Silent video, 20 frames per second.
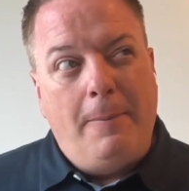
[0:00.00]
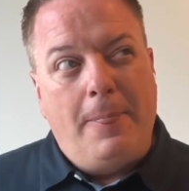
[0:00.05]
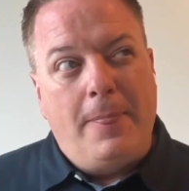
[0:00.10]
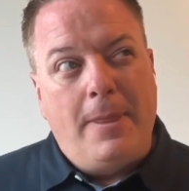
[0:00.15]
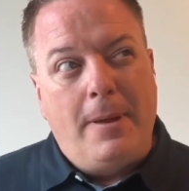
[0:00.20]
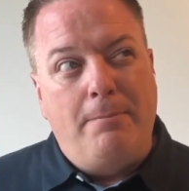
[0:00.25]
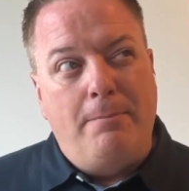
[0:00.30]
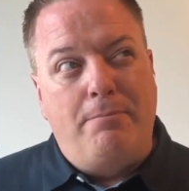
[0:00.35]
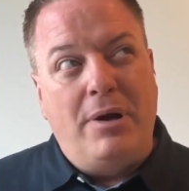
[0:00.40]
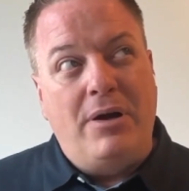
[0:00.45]

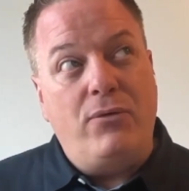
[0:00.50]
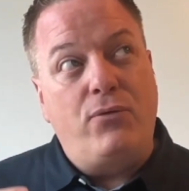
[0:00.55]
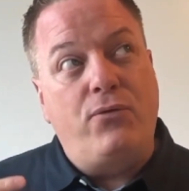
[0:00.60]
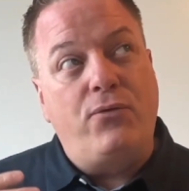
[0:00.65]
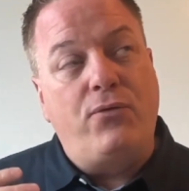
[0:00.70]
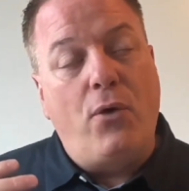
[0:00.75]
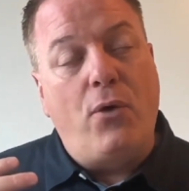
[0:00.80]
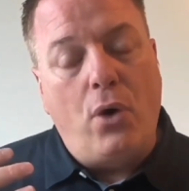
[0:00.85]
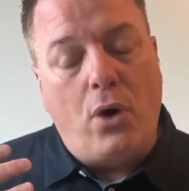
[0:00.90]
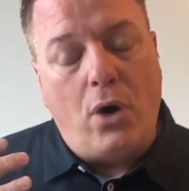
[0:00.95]
But
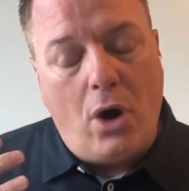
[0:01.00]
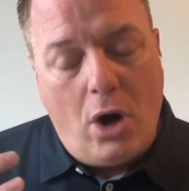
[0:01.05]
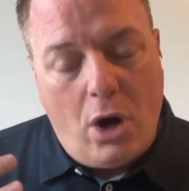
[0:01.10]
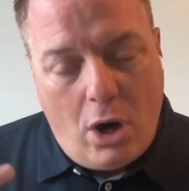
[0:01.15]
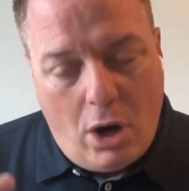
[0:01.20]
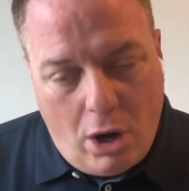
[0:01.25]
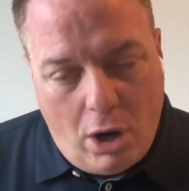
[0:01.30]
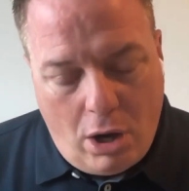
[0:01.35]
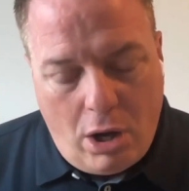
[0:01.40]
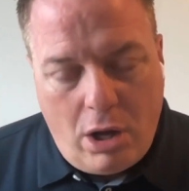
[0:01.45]
for
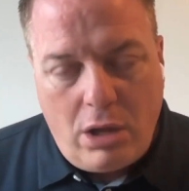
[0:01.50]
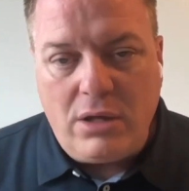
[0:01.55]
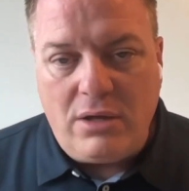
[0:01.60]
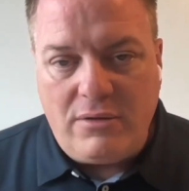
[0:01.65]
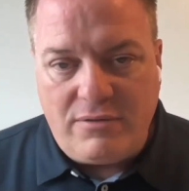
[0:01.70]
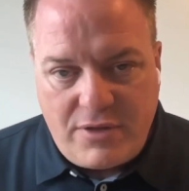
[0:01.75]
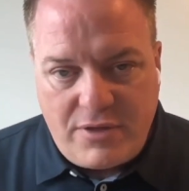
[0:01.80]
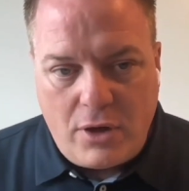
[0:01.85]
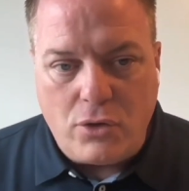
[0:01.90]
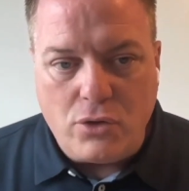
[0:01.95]
all of
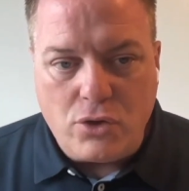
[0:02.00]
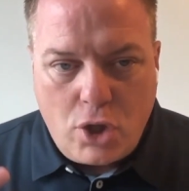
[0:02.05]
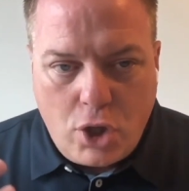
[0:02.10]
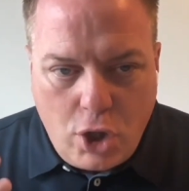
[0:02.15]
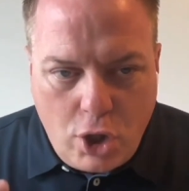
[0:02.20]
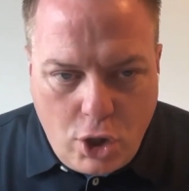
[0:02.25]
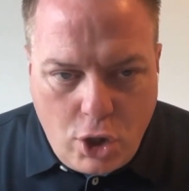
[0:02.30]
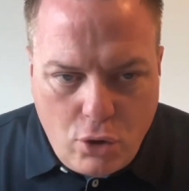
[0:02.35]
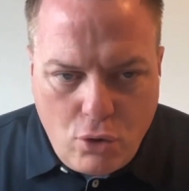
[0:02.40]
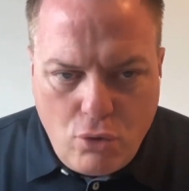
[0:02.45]
those
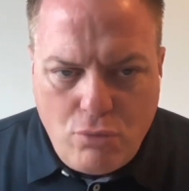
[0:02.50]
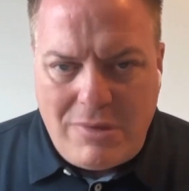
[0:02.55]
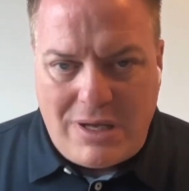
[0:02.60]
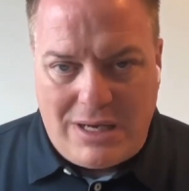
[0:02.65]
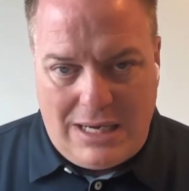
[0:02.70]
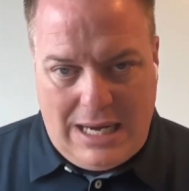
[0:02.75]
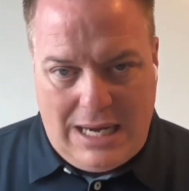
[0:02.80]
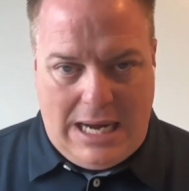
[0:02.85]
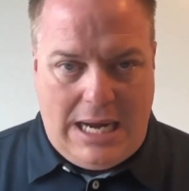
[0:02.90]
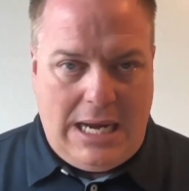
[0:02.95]
human
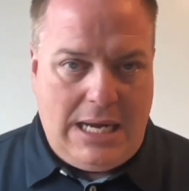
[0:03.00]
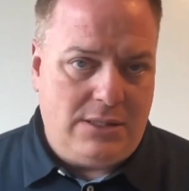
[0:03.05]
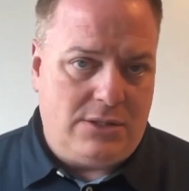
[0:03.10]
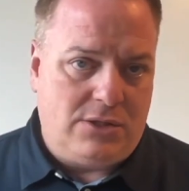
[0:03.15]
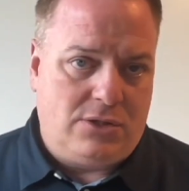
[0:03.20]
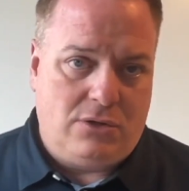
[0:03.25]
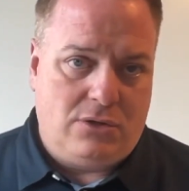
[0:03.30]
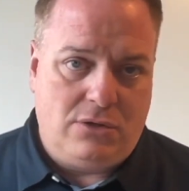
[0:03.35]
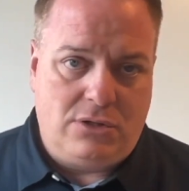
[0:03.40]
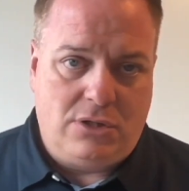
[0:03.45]

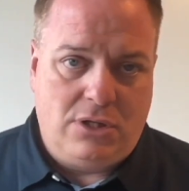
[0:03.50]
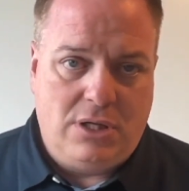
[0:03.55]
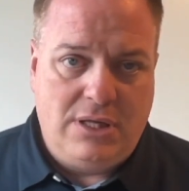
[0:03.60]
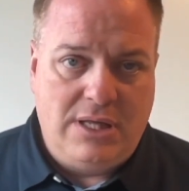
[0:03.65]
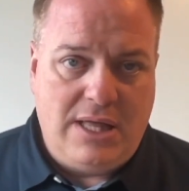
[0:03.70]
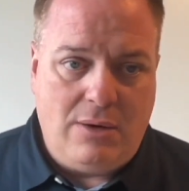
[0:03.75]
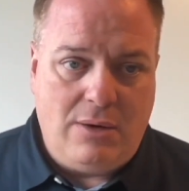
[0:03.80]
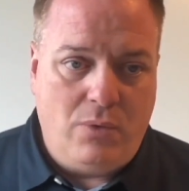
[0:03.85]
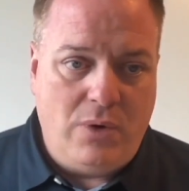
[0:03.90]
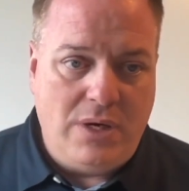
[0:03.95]
answers
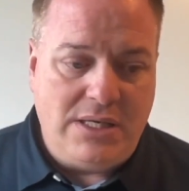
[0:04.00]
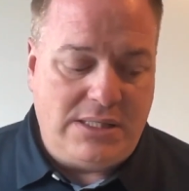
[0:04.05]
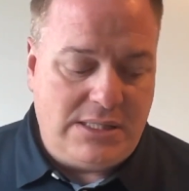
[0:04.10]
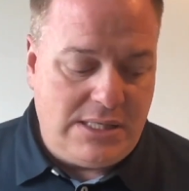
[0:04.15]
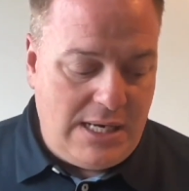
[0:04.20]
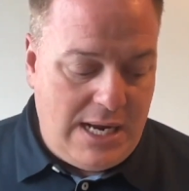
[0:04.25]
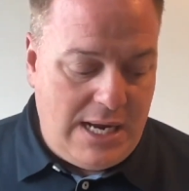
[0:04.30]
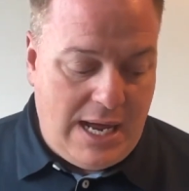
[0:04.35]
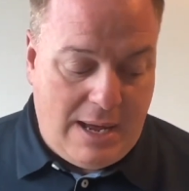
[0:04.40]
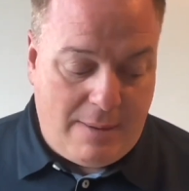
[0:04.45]
that we see
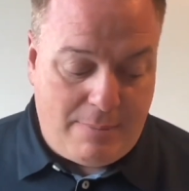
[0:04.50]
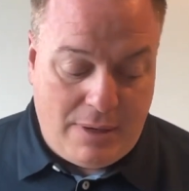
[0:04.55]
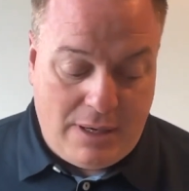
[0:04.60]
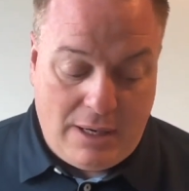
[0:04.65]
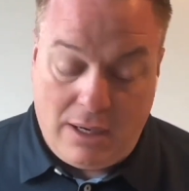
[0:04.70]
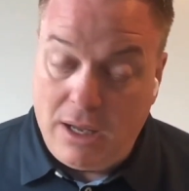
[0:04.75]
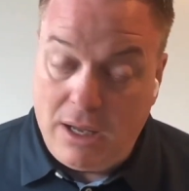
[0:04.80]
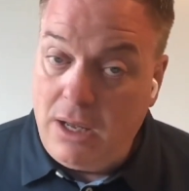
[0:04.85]
happening,